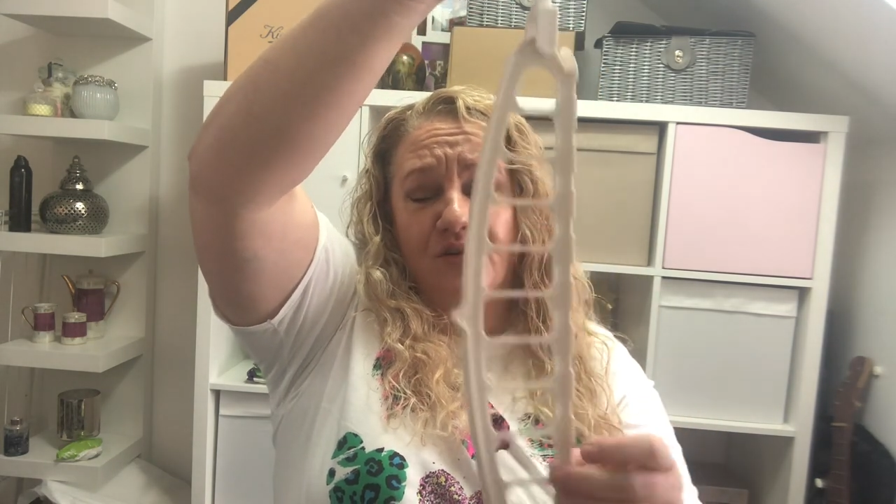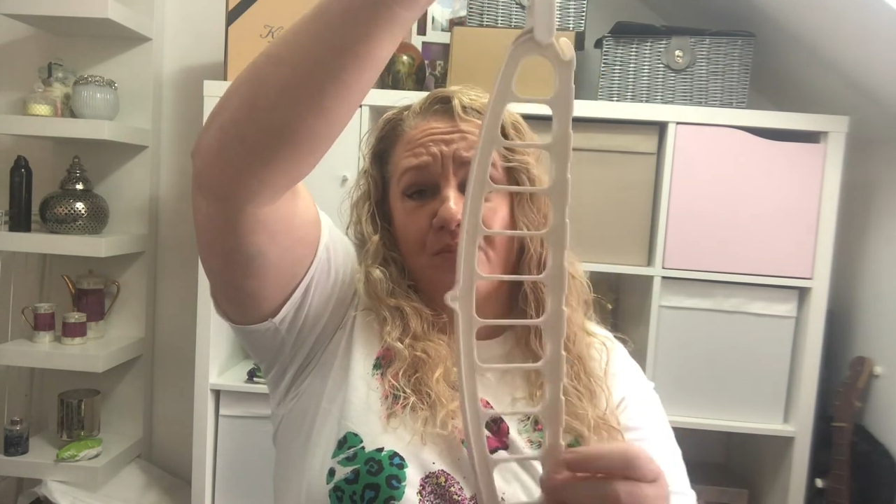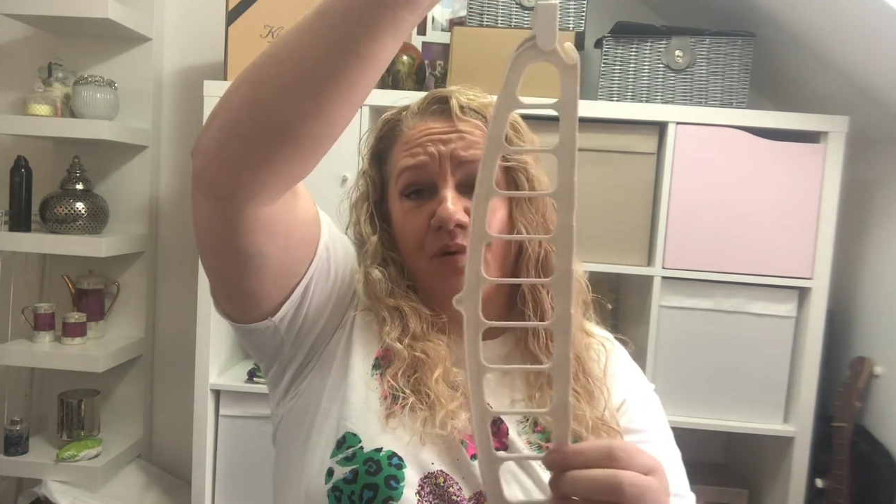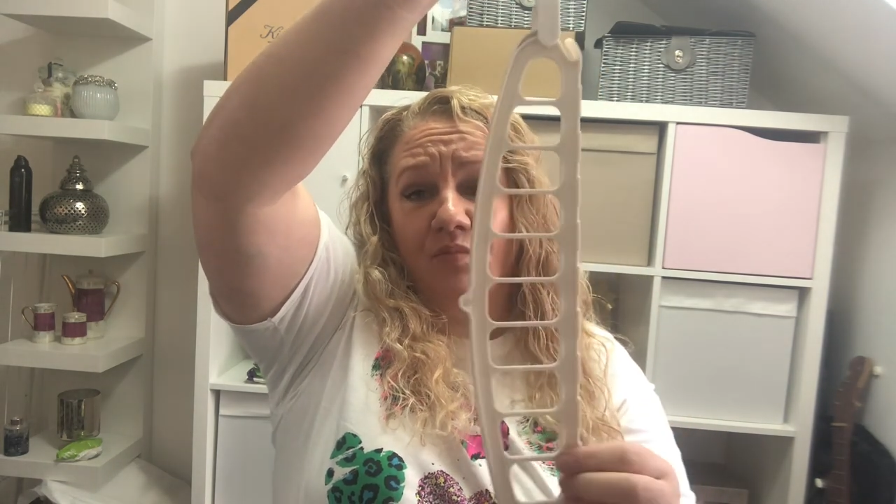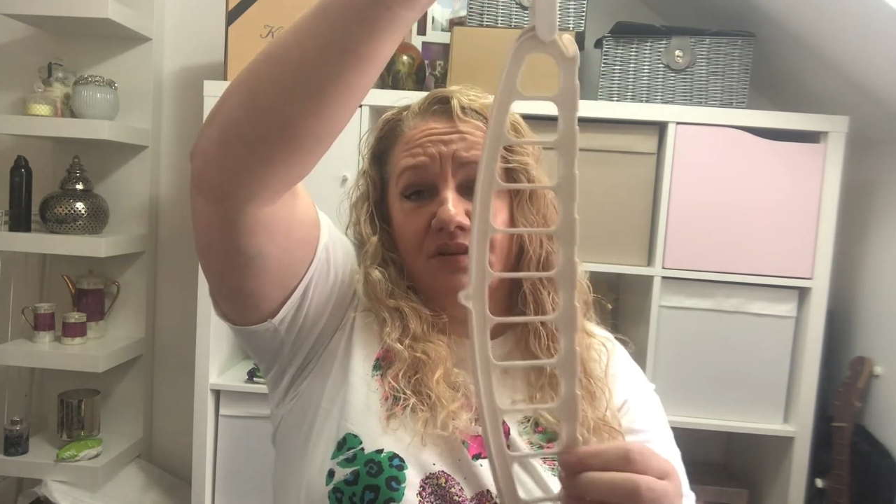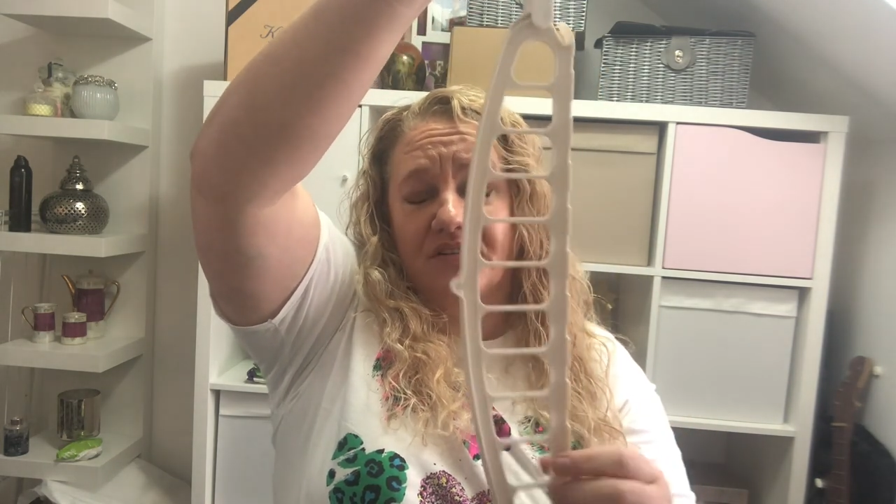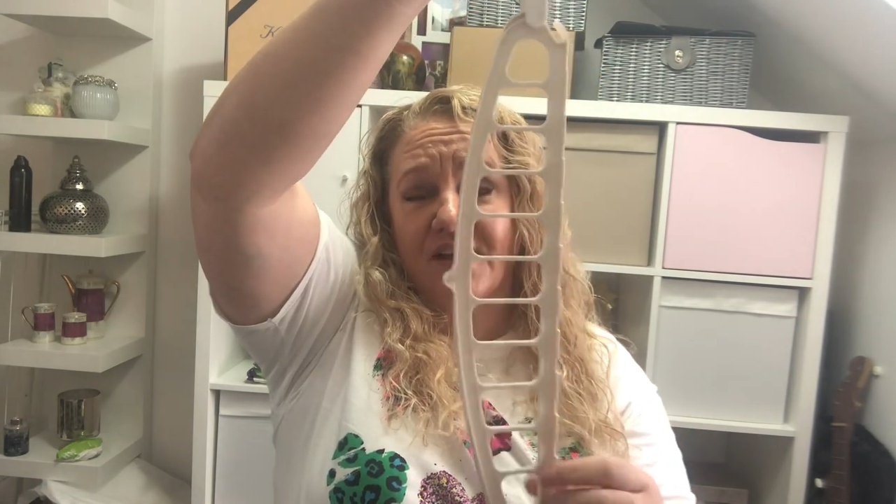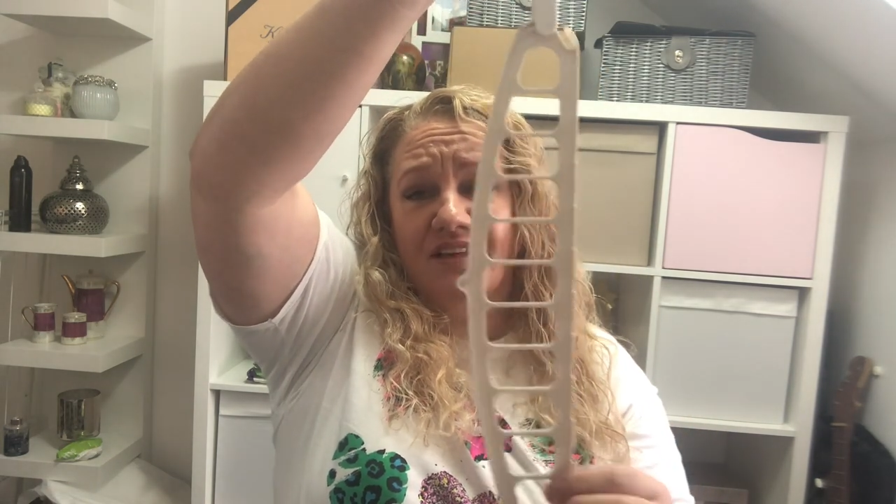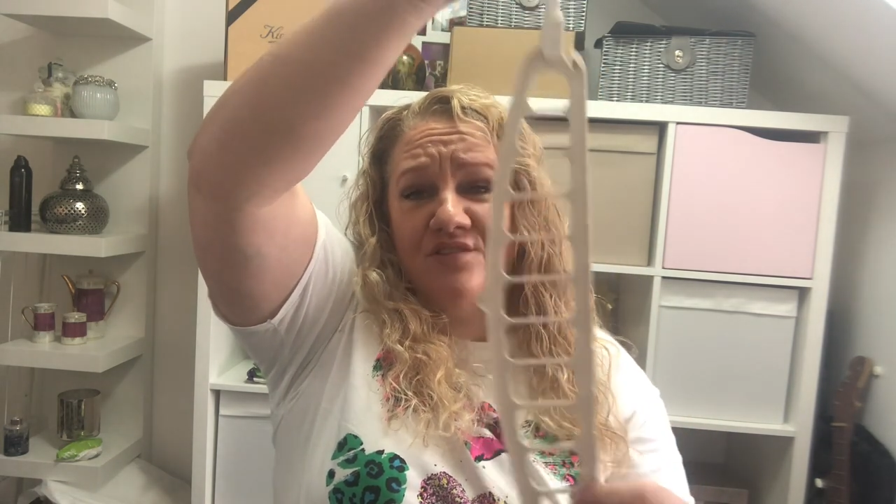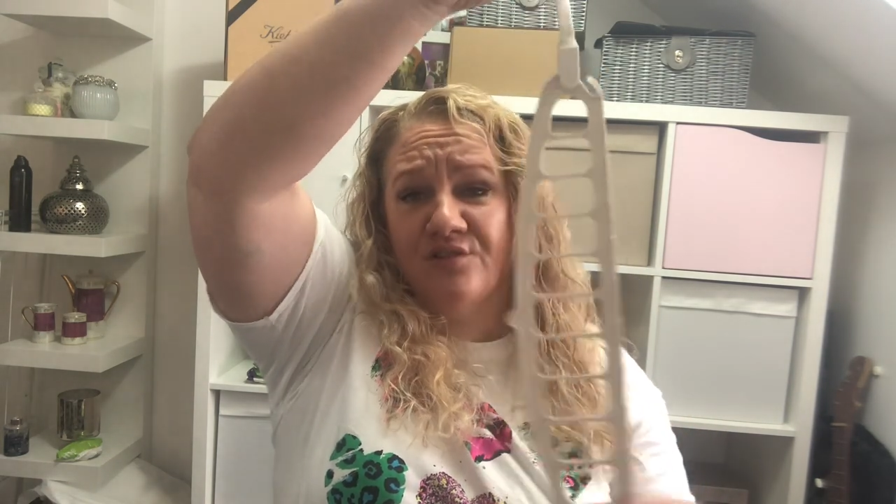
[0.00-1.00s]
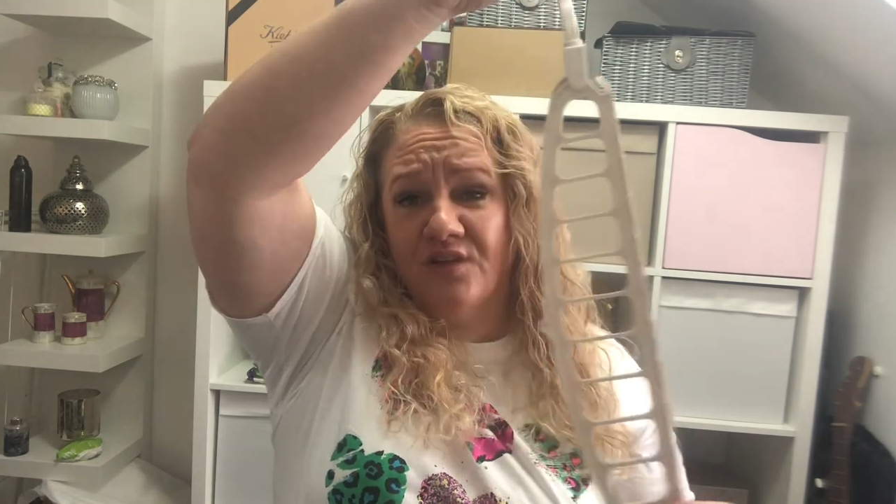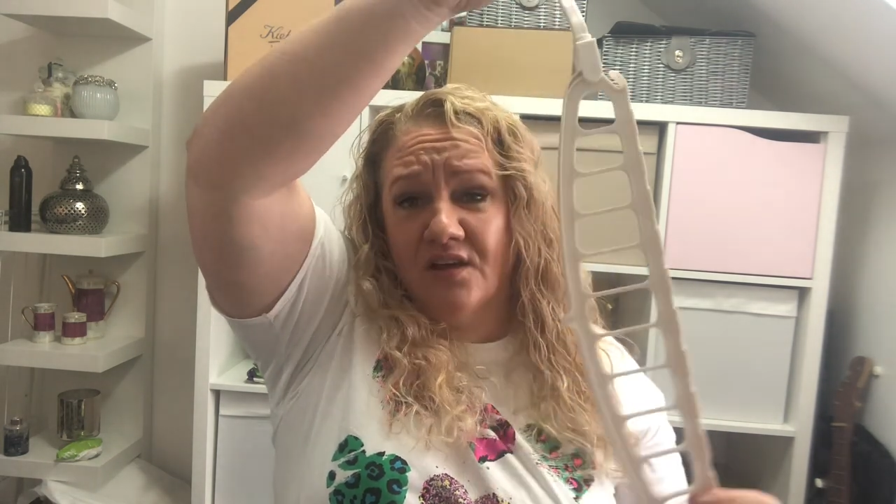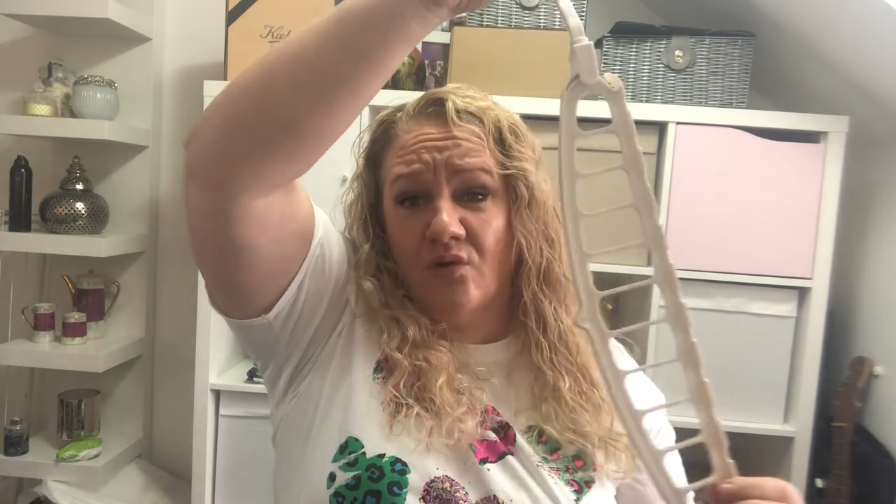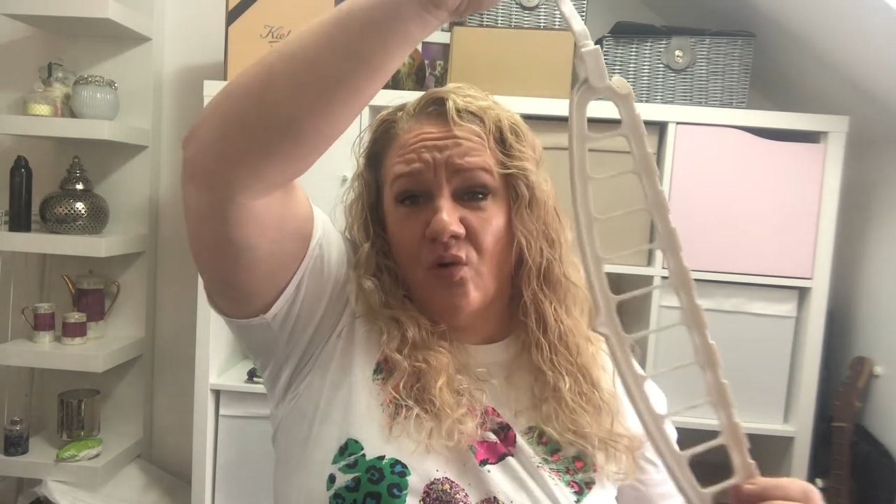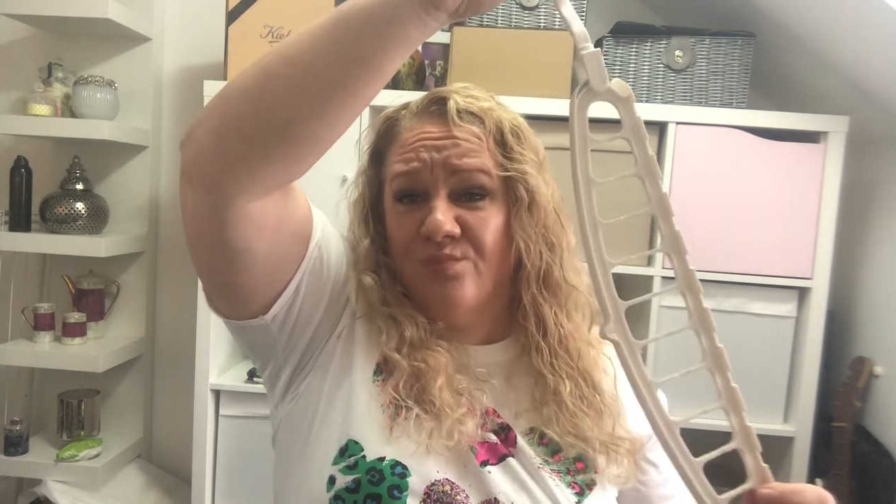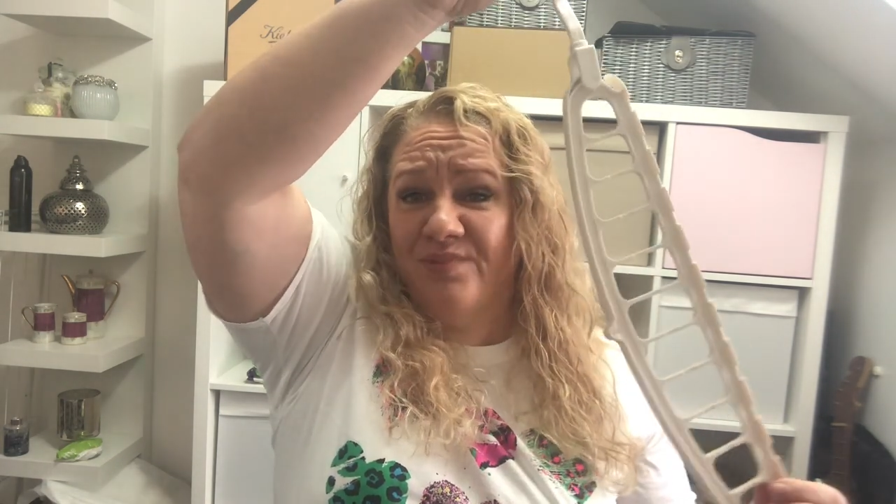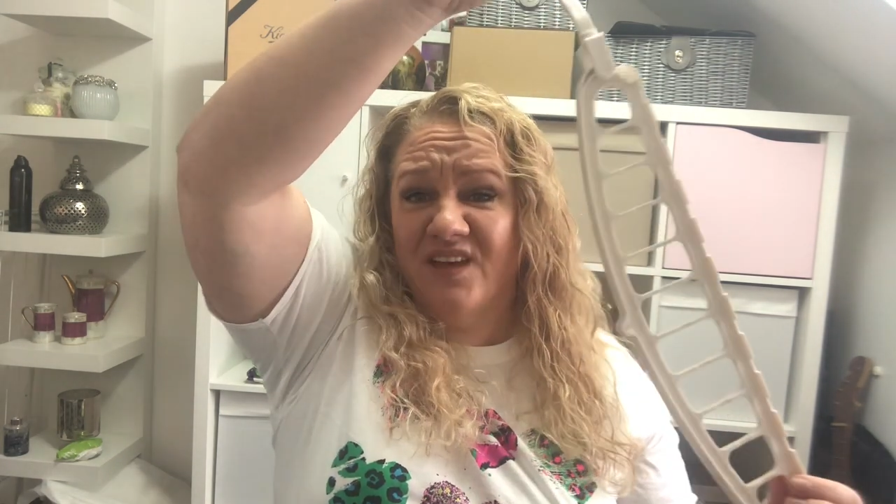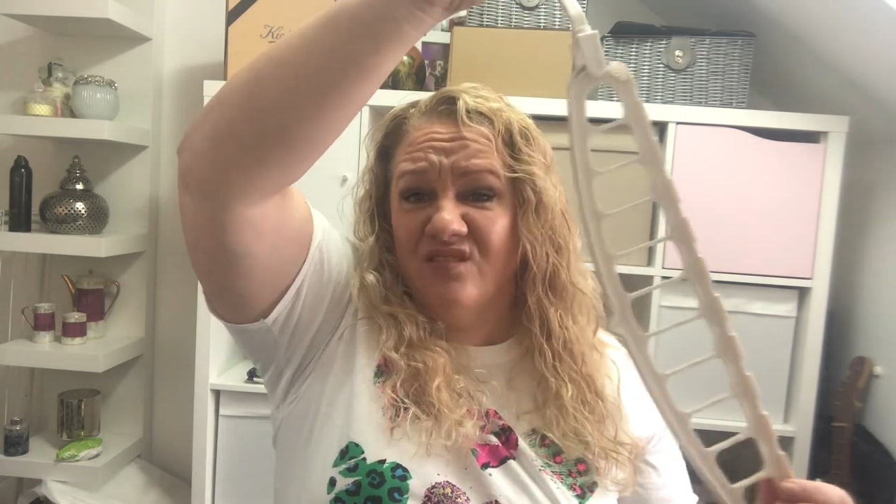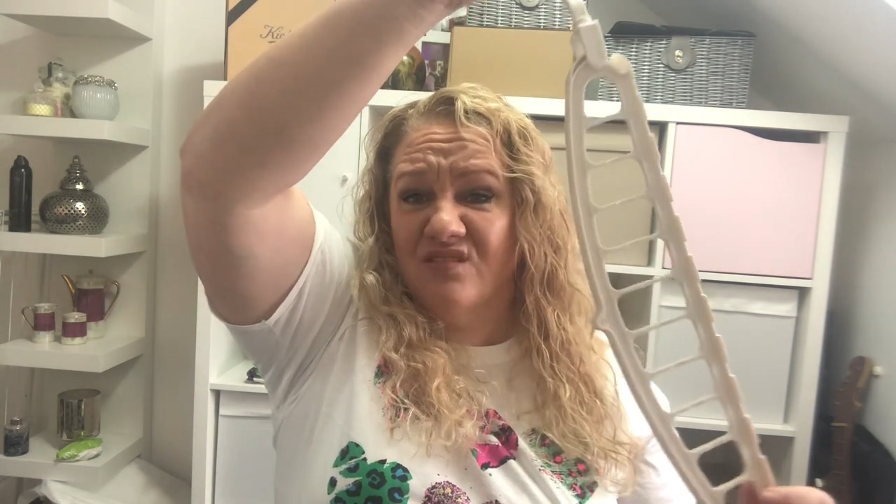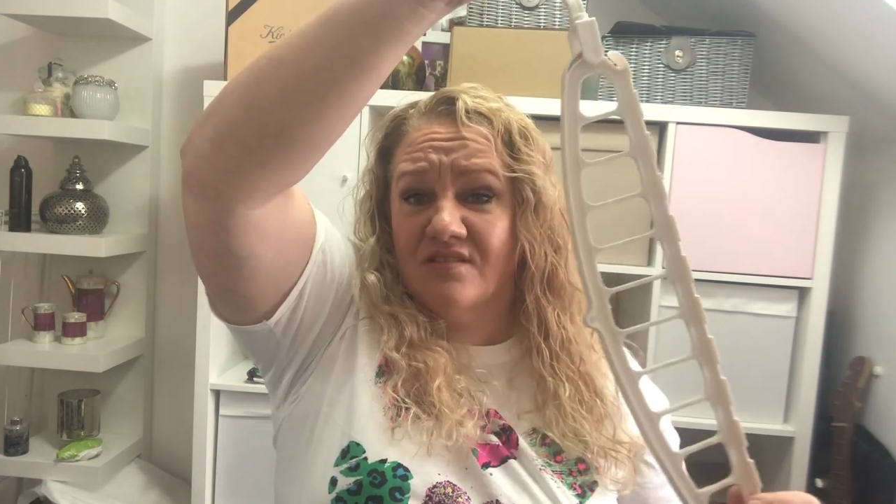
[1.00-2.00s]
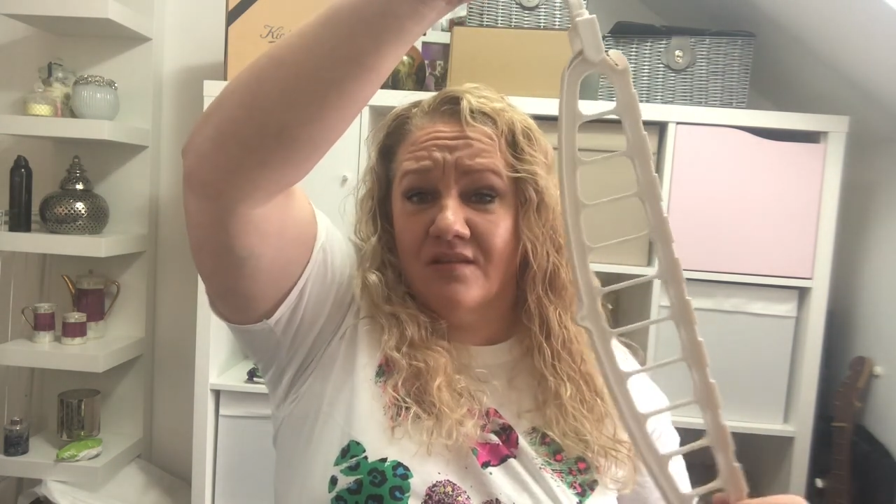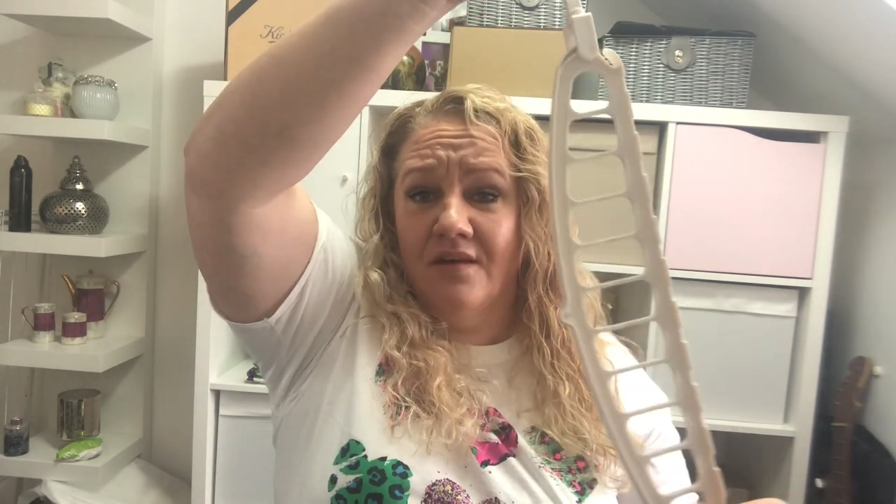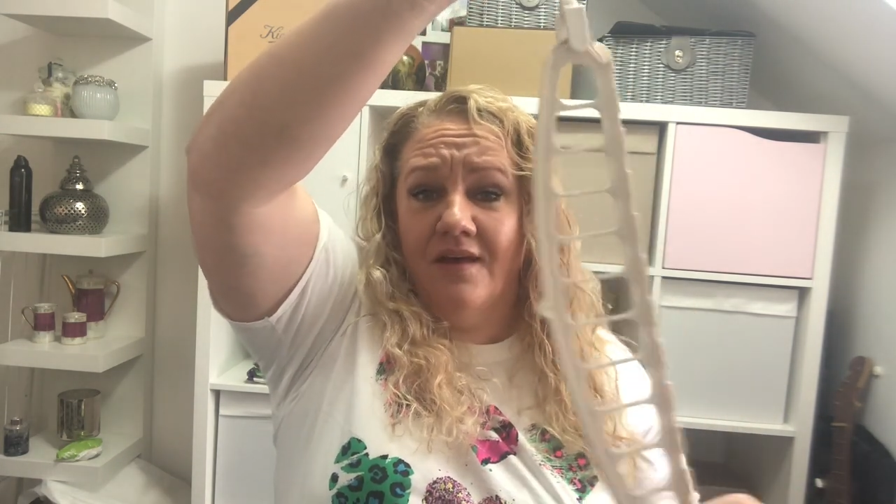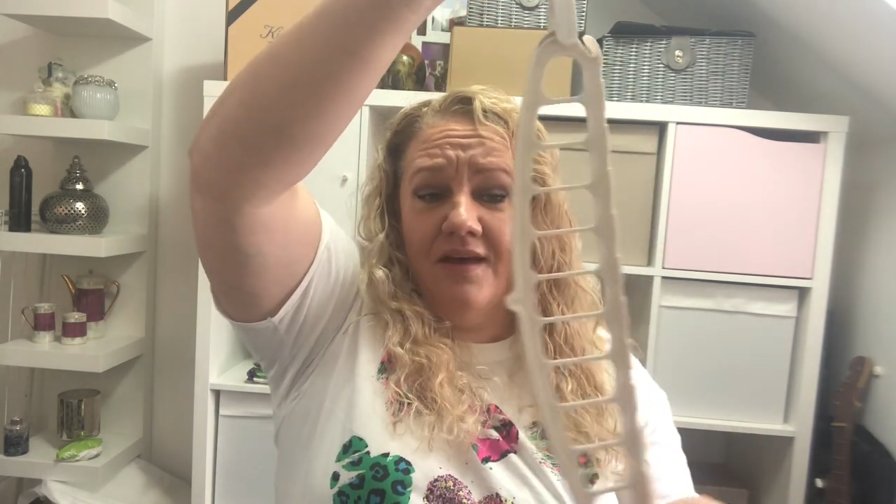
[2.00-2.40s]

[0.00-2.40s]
you could pop your ties through here, or belts.